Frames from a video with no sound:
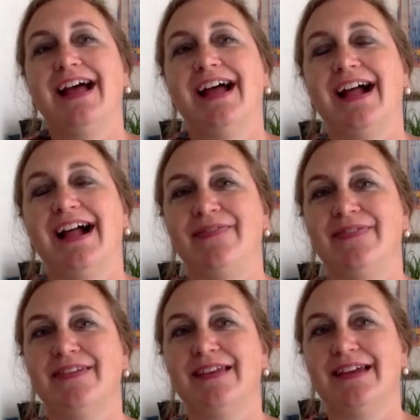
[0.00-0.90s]

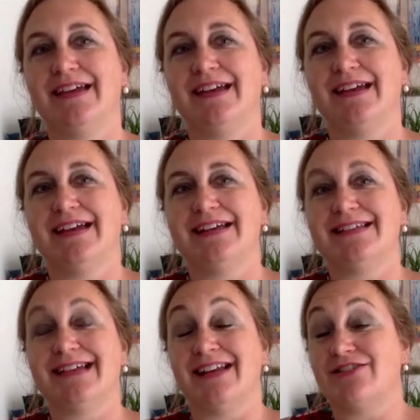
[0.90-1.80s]
And
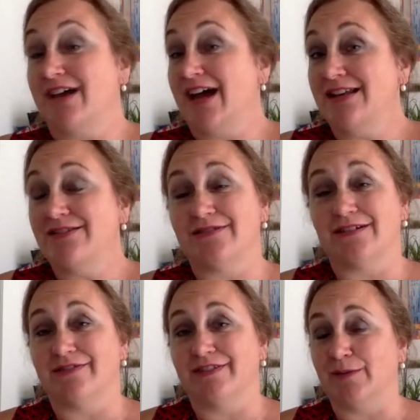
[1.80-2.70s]
I tried to
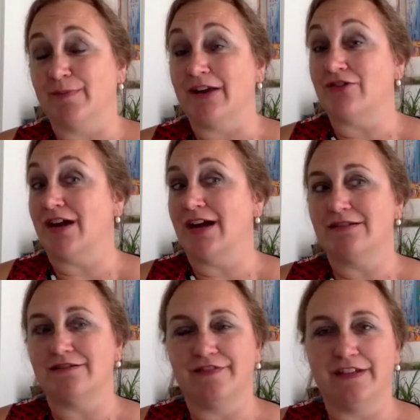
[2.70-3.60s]
toughen up, I tried
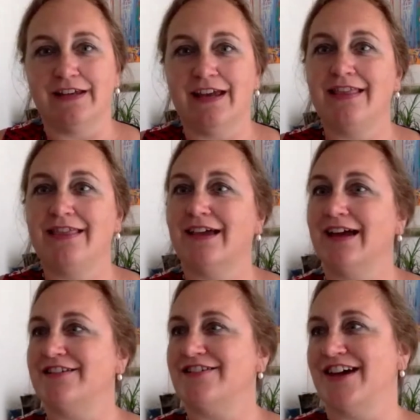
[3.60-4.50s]
to fit in,
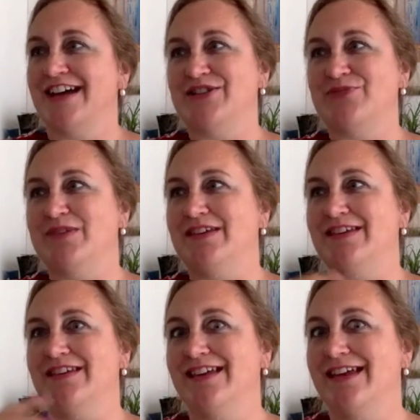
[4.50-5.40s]
I tried to
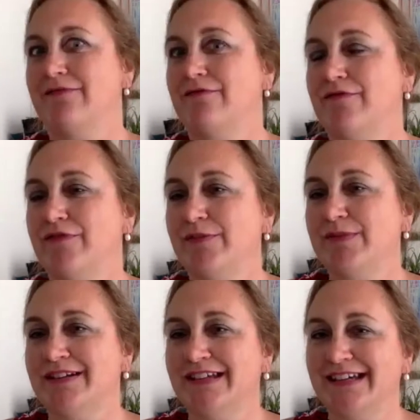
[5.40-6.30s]
be
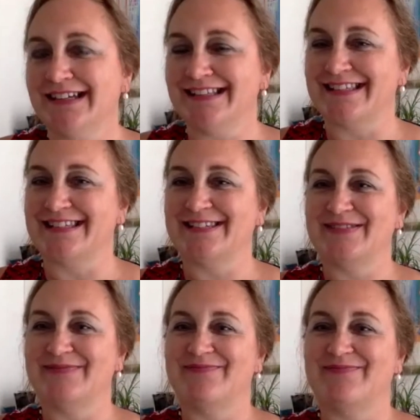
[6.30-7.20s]
everybody else.
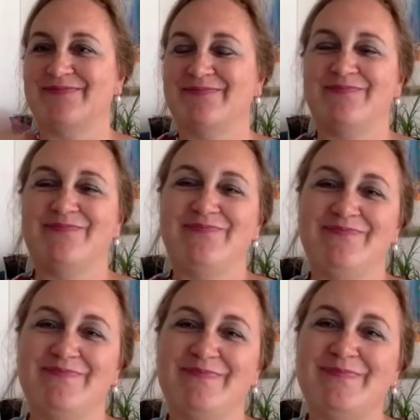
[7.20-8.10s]

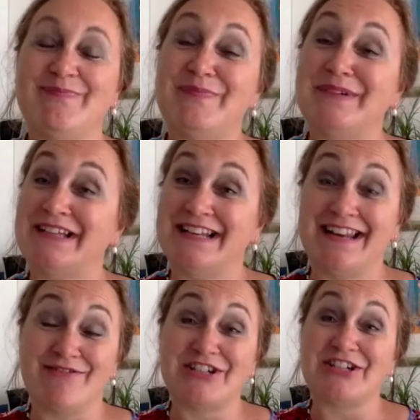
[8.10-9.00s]
But I
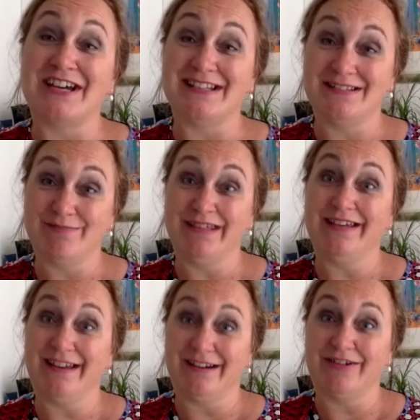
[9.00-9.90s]
never tried to be
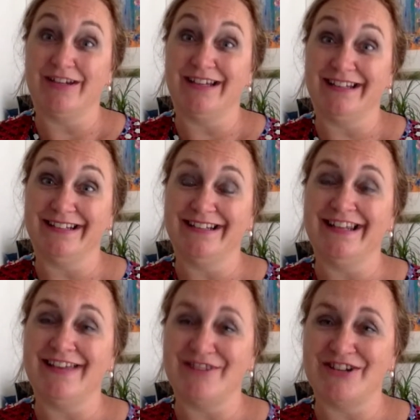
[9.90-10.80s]
Caroline,
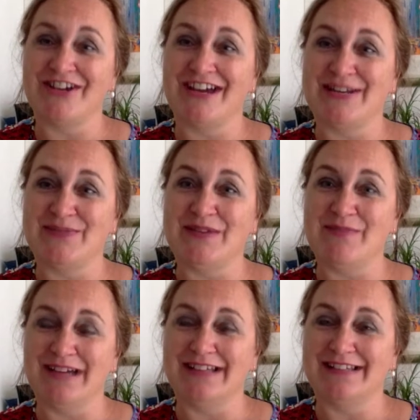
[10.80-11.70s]
never tried to be
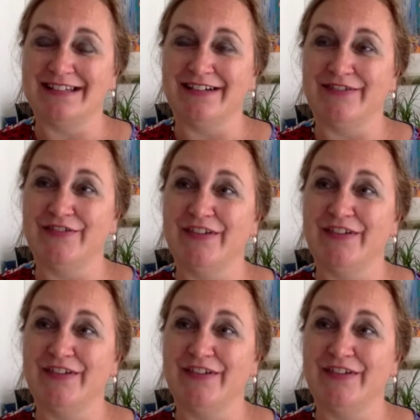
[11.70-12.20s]
myself.